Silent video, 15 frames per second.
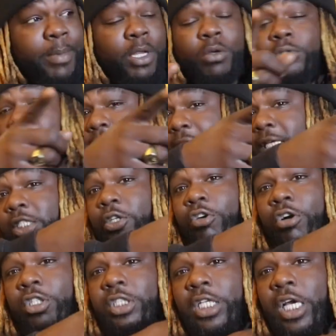Go take this
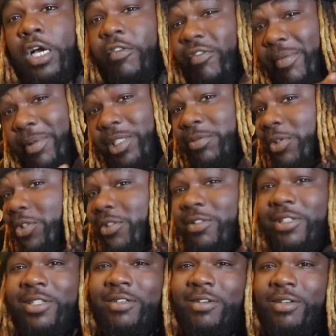across town for me. It's what you
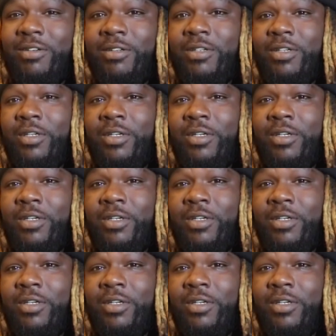really want.